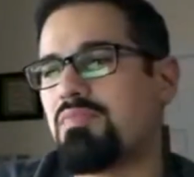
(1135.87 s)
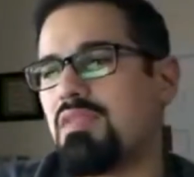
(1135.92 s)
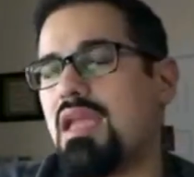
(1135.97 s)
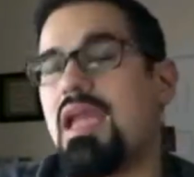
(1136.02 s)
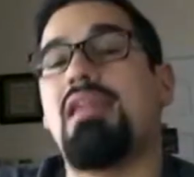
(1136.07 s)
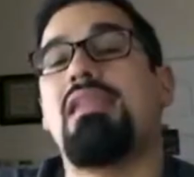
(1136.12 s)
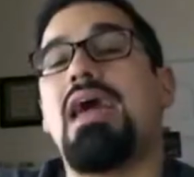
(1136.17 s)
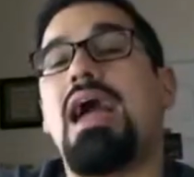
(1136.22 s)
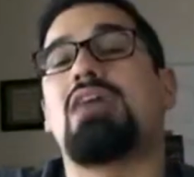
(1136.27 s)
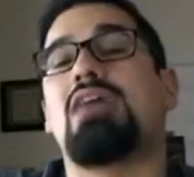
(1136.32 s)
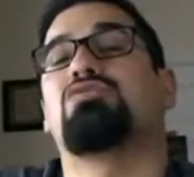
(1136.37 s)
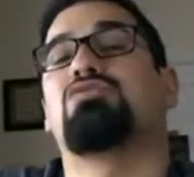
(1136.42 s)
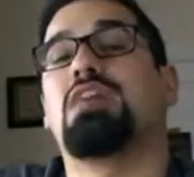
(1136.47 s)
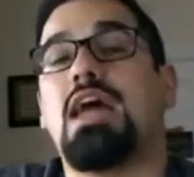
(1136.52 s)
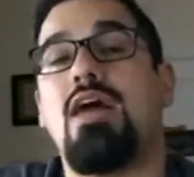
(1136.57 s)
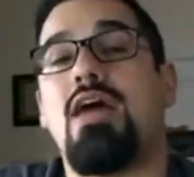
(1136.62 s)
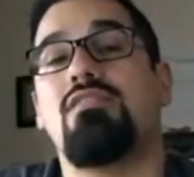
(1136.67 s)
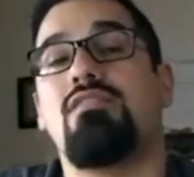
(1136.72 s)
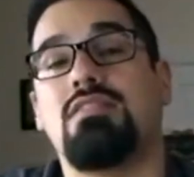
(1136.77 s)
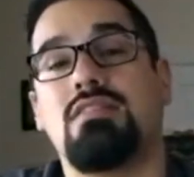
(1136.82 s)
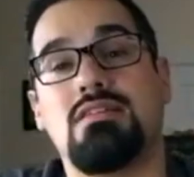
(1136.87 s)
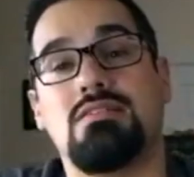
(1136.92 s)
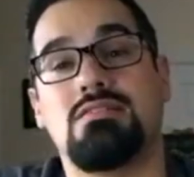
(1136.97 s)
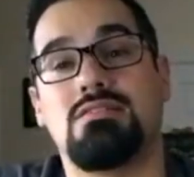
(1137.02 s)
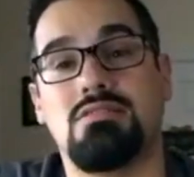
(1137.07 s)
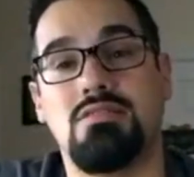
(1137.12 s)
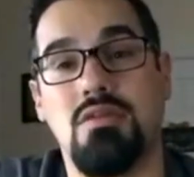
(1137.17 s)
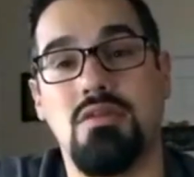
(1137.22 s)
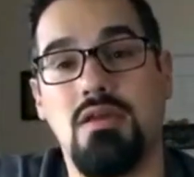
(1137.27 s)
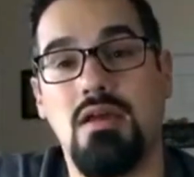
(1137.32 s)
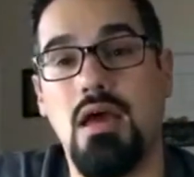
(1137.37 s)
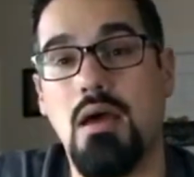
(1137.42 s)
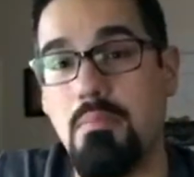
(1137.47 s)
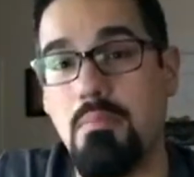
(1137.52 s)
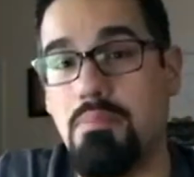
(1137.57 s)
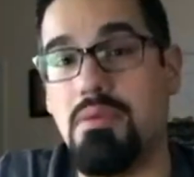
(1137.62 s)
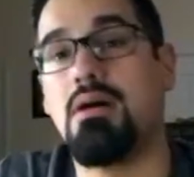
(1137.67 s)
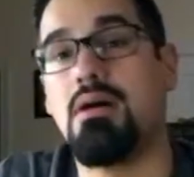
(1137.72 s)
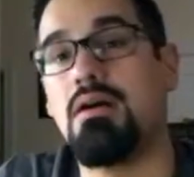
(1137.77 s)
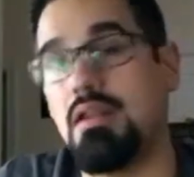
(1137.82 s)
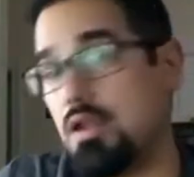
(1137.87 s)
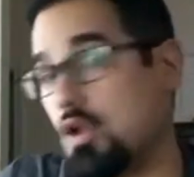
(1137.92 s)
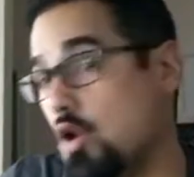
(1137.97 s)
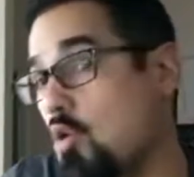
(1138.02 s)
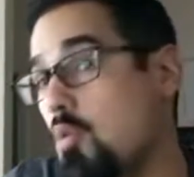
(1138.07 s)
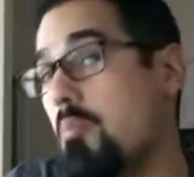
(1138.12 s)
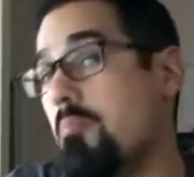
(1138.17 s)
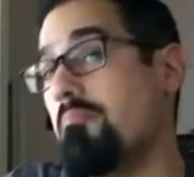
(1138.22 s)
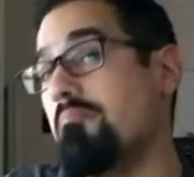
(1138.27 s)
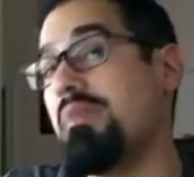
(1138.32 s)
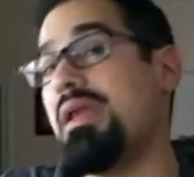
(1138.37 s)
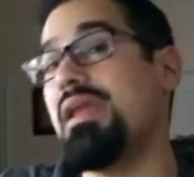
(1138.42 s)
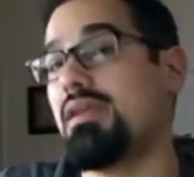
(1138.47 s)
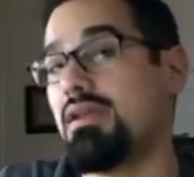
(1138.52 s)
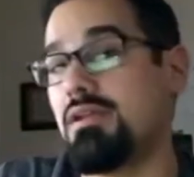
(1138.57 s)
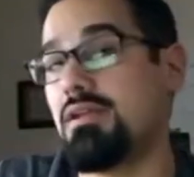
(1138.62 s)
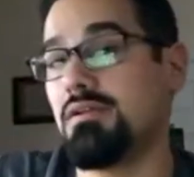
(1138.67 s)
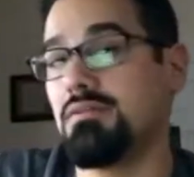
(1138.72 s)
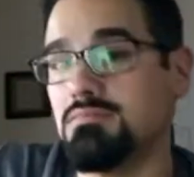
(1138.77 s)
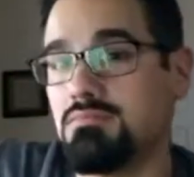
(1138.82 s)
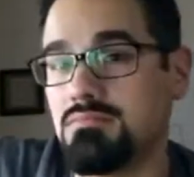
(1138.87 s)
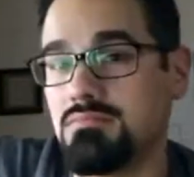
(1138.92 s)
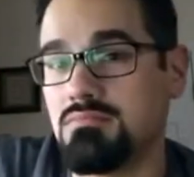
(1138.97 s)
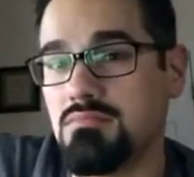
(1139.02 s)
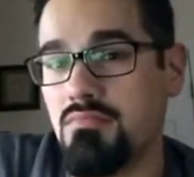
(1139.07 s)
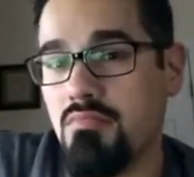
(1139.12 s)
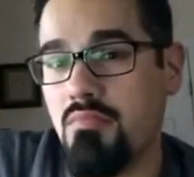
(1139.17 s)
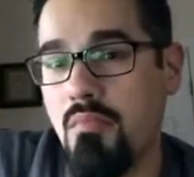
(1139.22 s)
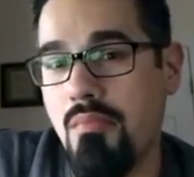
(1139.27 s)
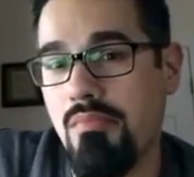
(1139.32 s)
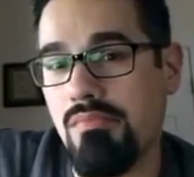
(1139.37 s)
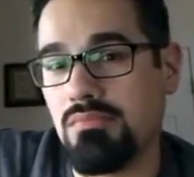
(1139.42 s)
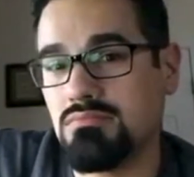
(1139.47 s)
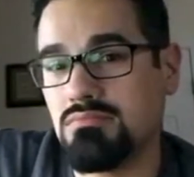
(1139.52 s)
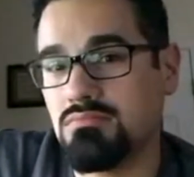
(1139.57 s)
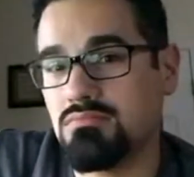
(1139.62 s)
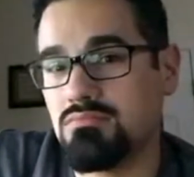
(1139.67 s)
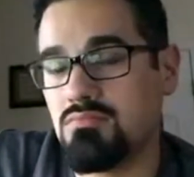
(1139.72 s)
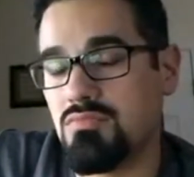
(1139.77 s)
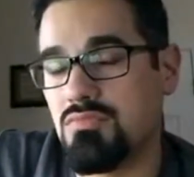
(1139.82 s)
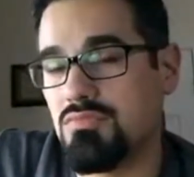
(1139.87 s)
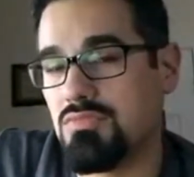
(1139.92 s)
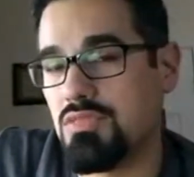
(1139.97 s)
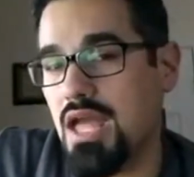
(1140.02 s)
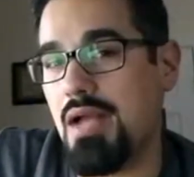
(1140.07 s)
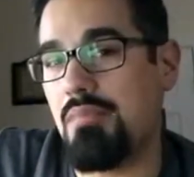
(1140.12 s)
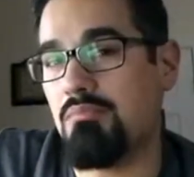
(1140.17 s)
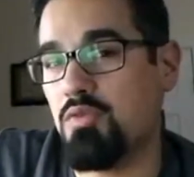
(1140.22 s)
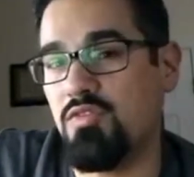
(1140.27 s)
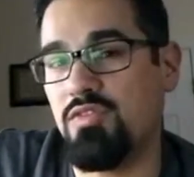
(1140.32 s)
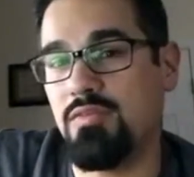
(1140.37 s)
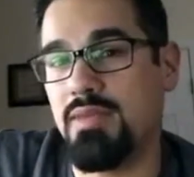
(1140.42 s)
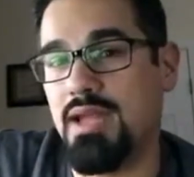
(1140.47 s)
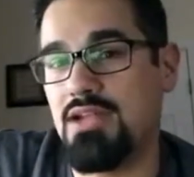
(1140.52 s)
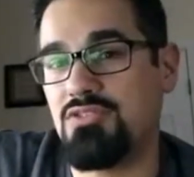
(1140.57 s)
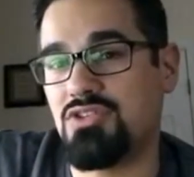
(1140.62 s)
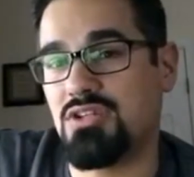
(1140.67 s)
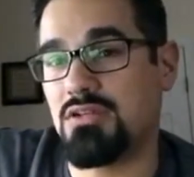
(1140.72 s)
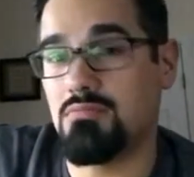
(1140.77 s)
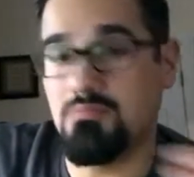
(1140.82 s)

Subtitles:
and actually having this ability to go make that movie magic.